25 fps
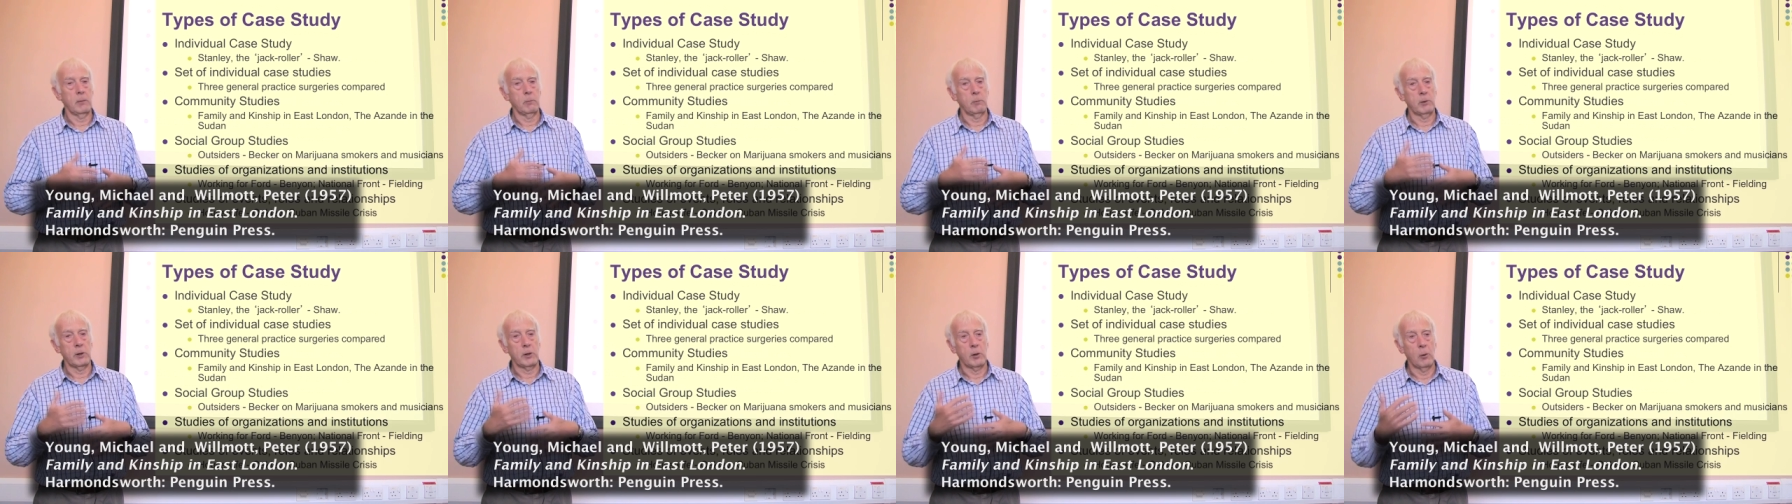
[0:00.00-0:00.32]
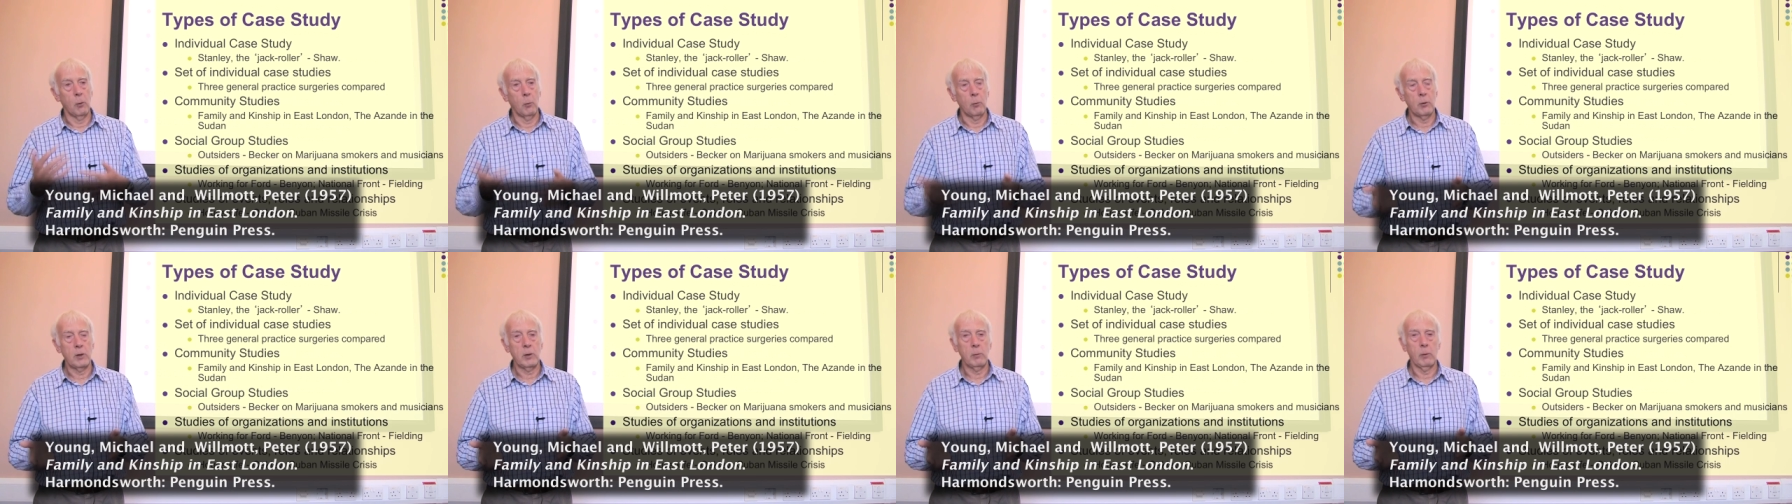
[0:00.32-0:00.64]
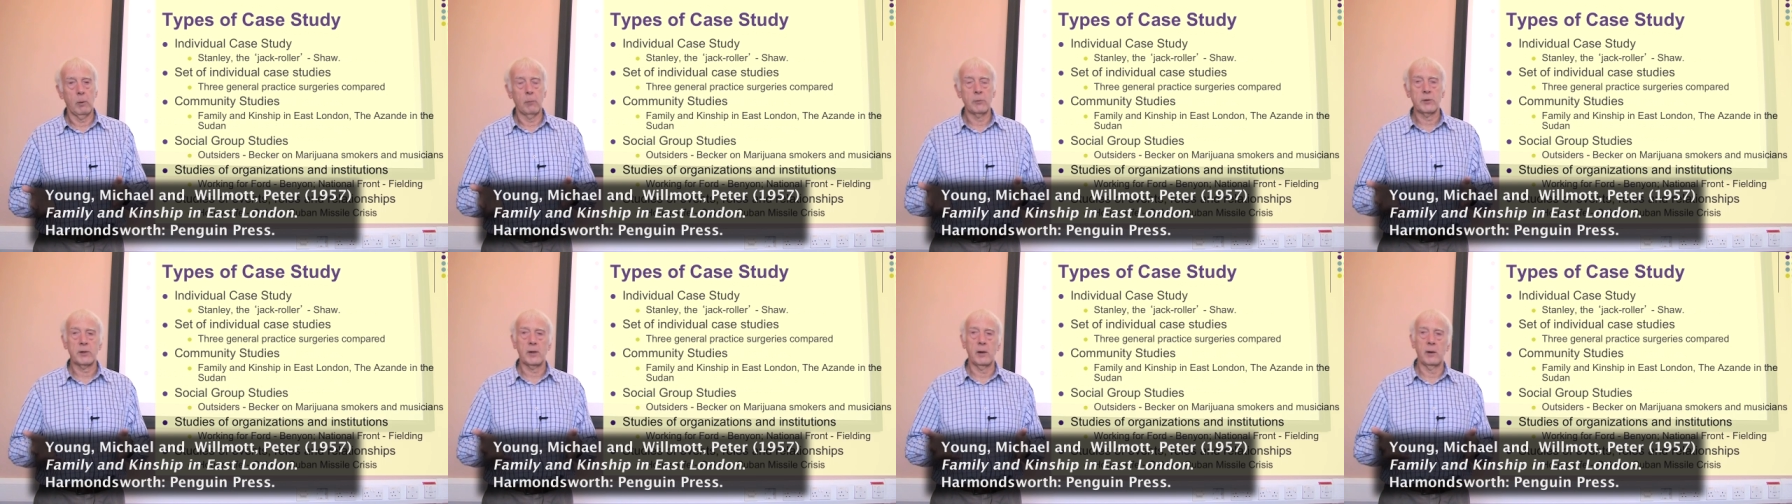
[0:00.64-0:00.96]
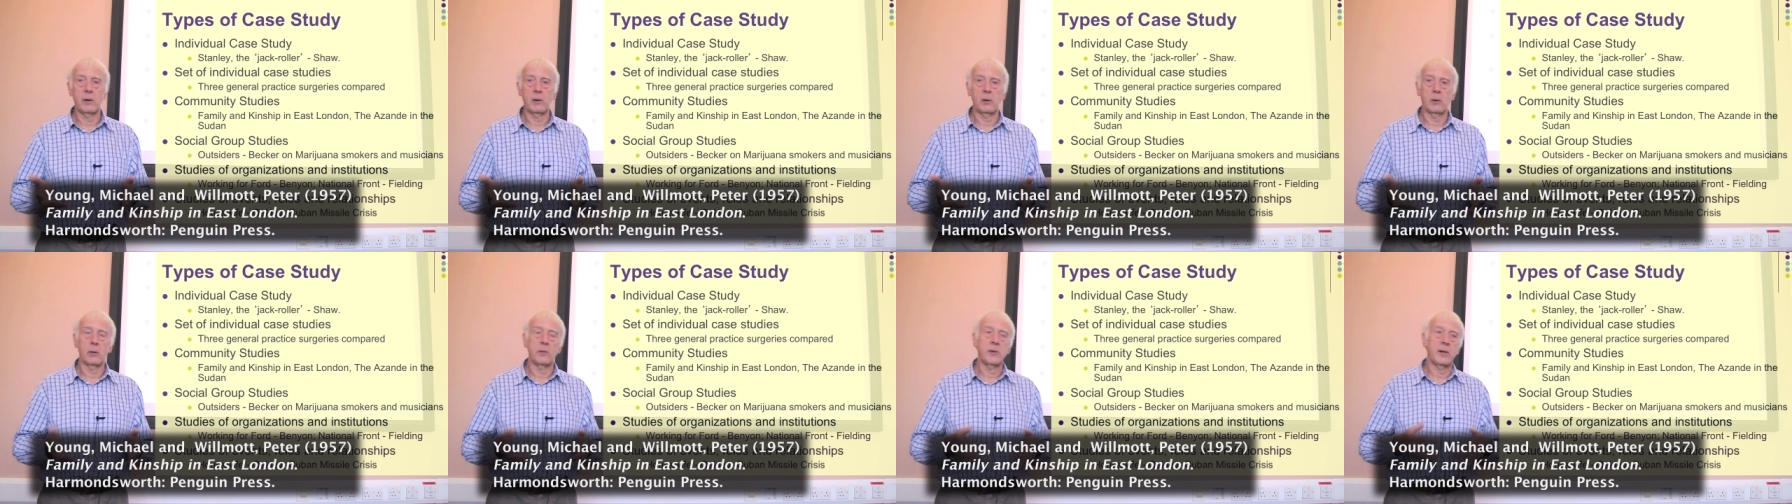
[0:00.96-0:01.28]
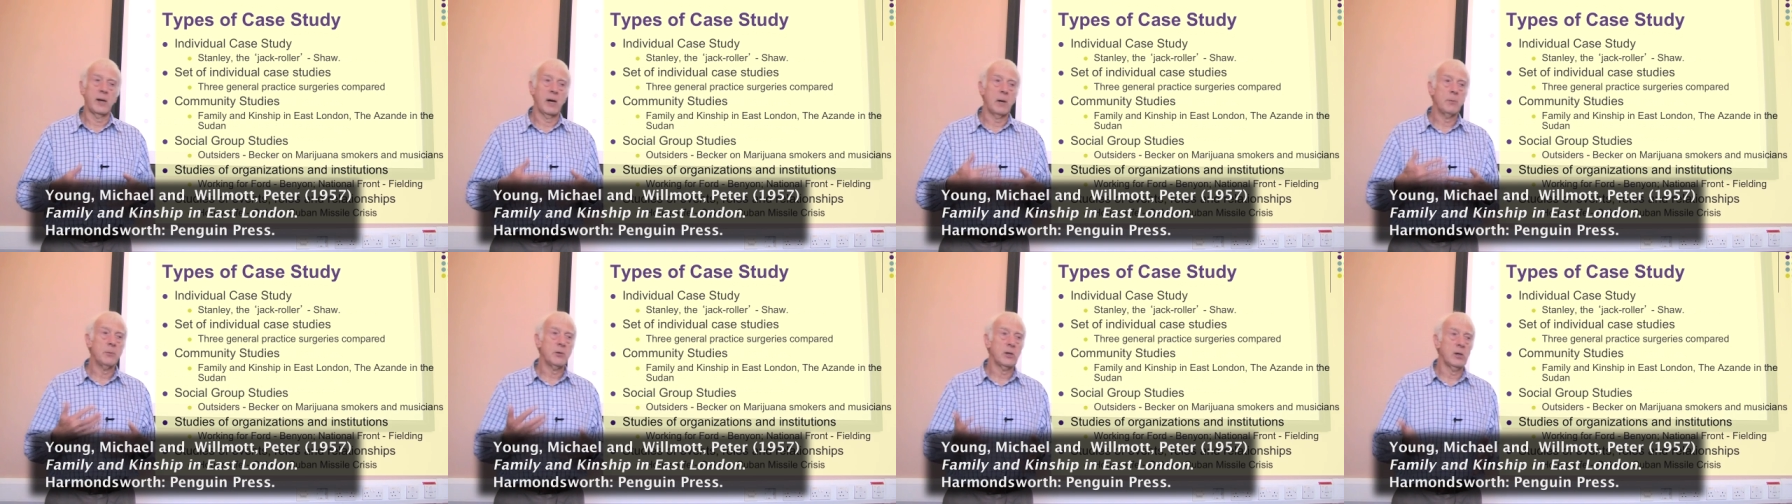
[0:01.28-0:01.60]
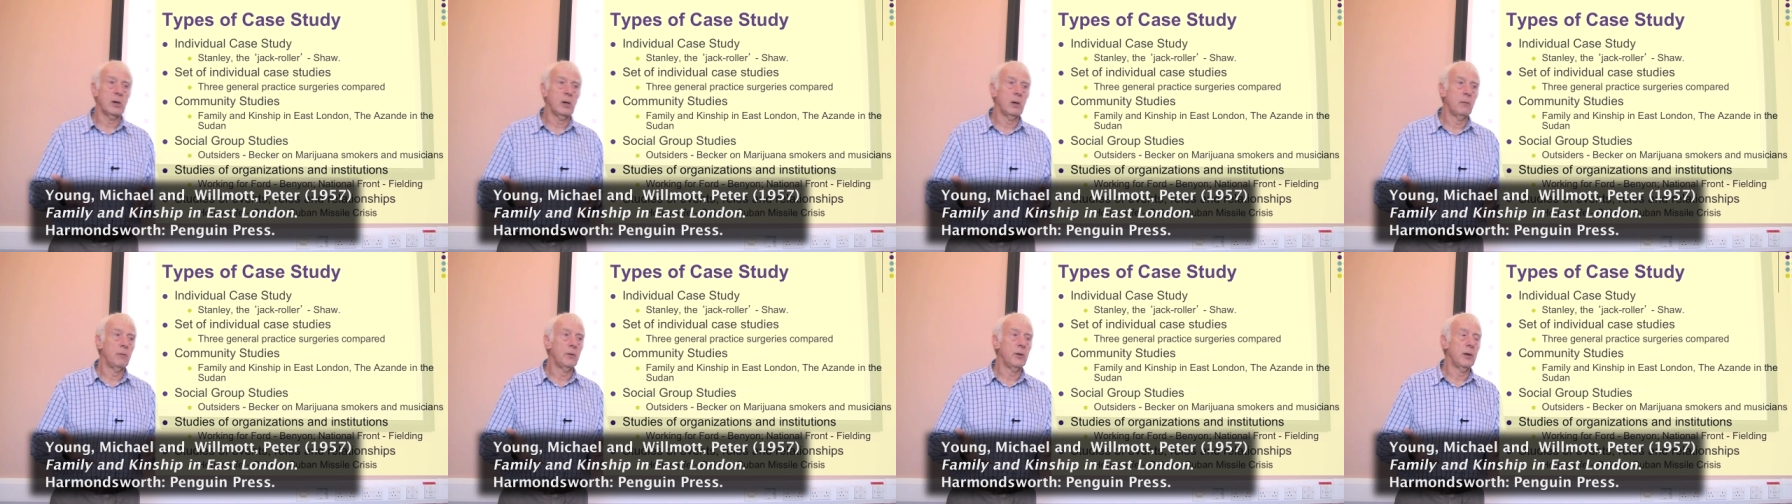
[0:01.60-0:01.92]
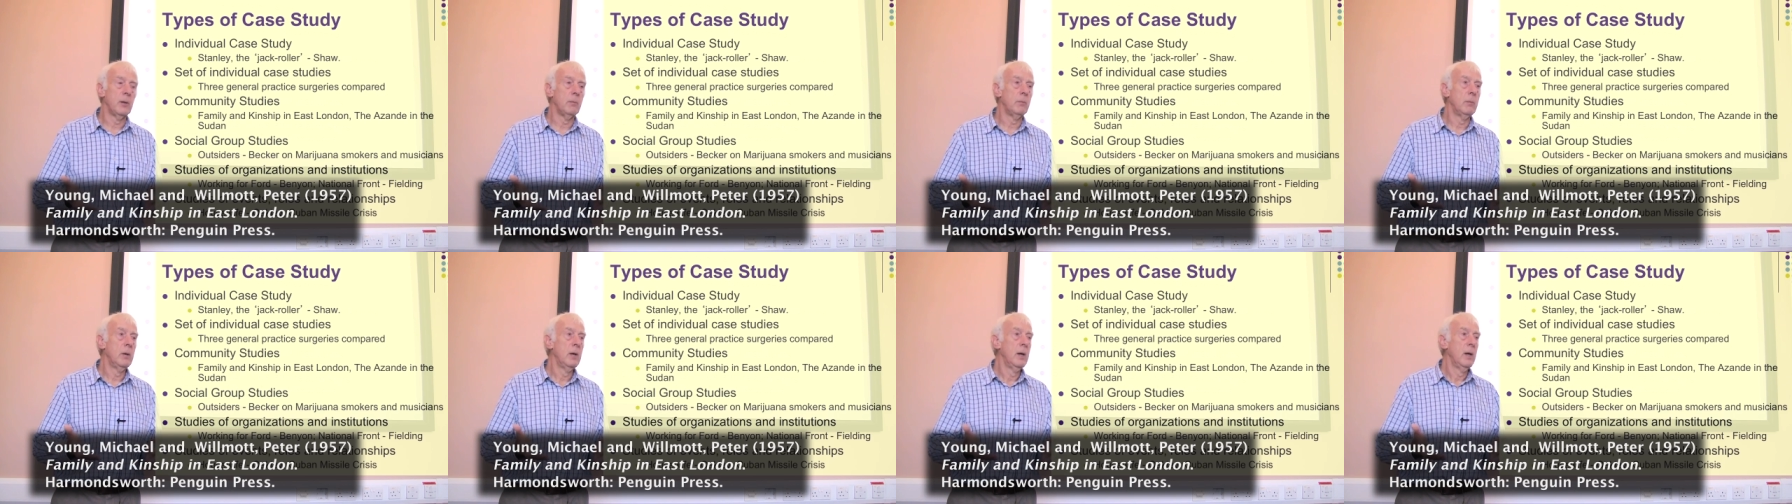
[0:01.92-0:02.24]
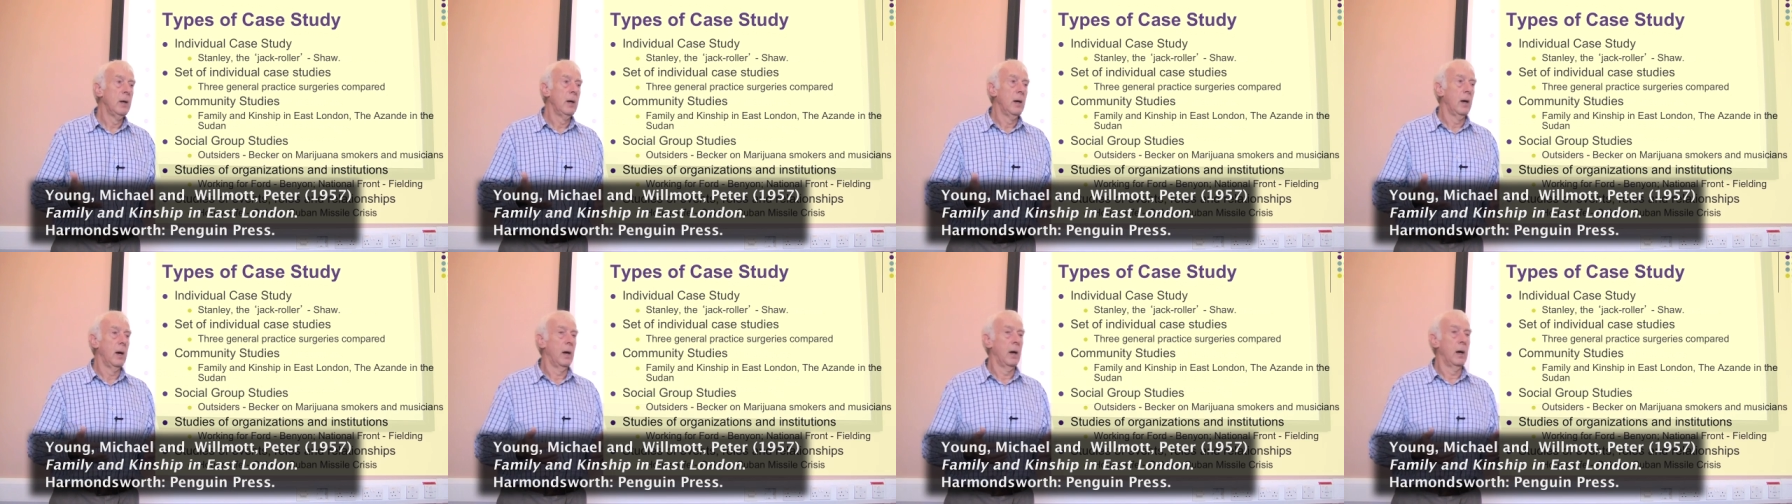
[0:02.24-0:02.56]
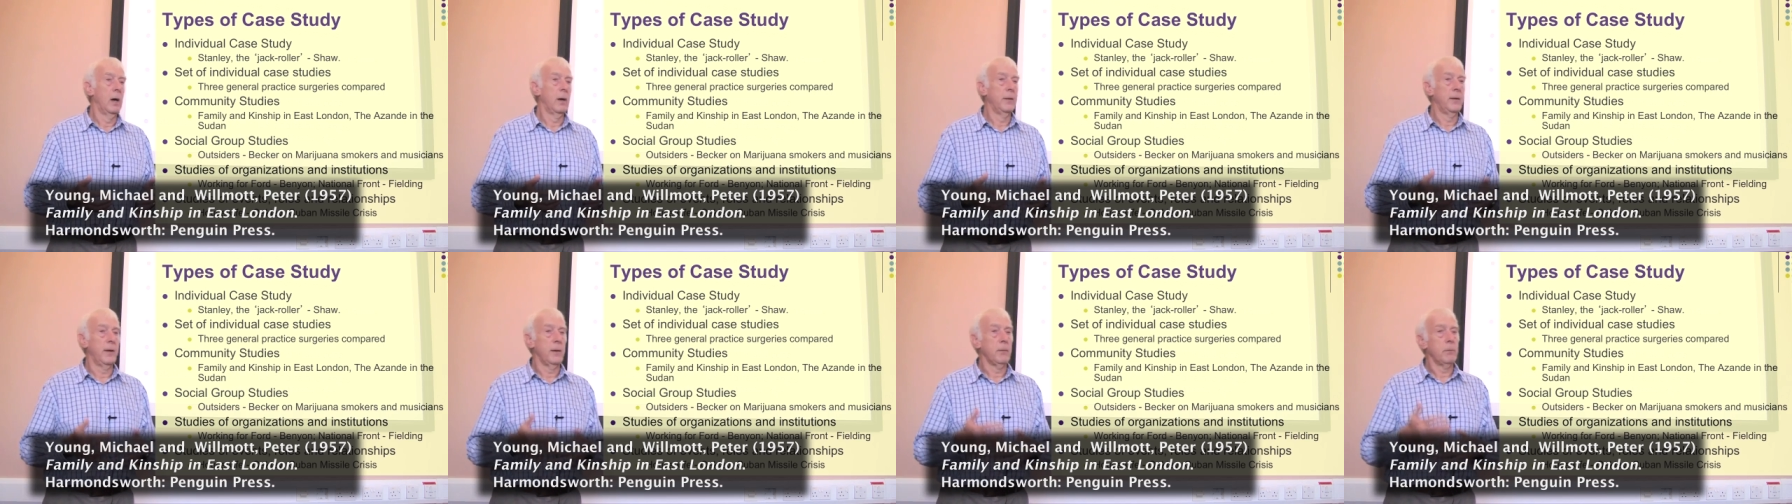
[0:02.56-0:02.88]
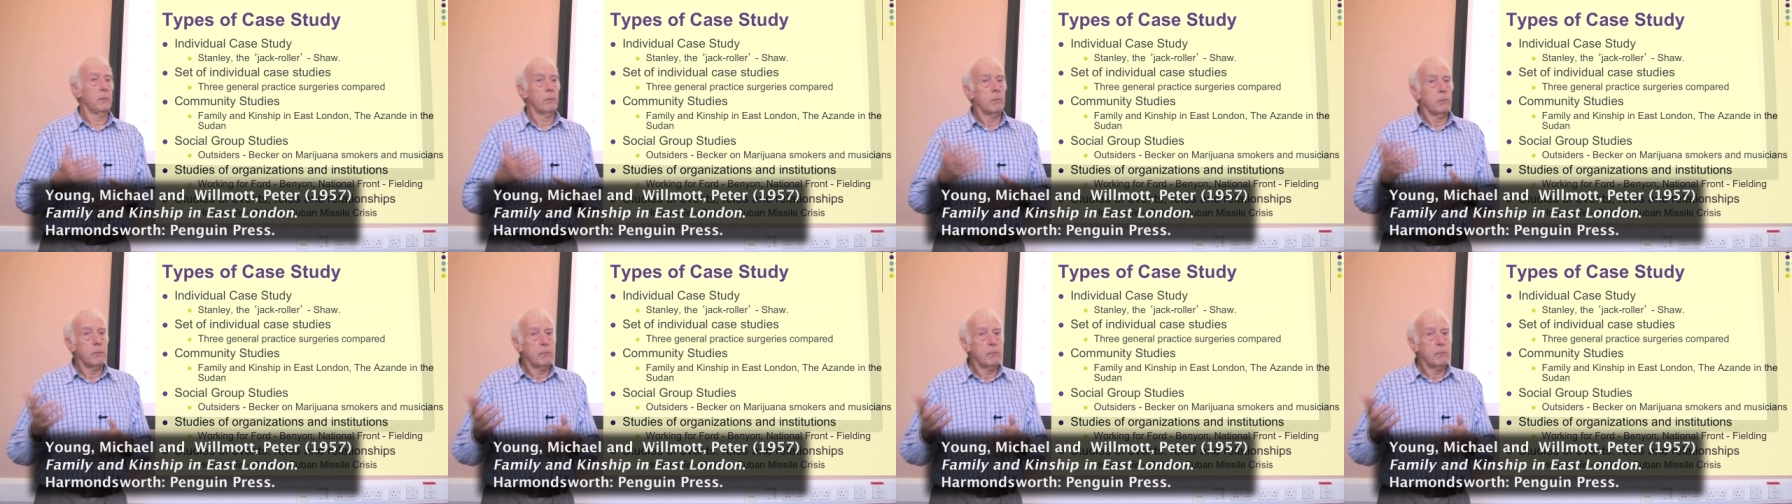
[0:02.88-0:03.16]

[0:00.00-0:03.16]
recorded what was going on, they observed them, they